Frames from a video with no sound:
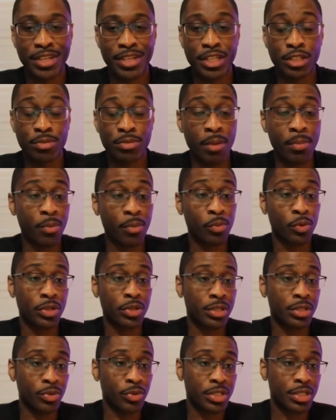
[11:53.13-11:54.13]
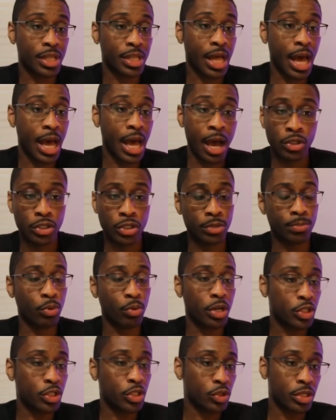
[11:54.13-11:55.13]
Because my mom was loud, she's
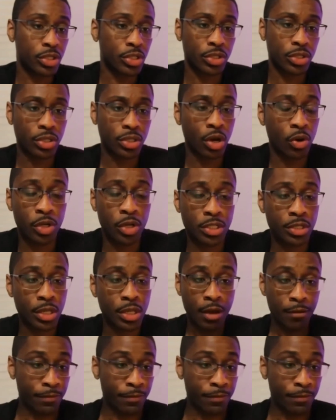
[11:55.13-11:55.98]
boisterous, she's always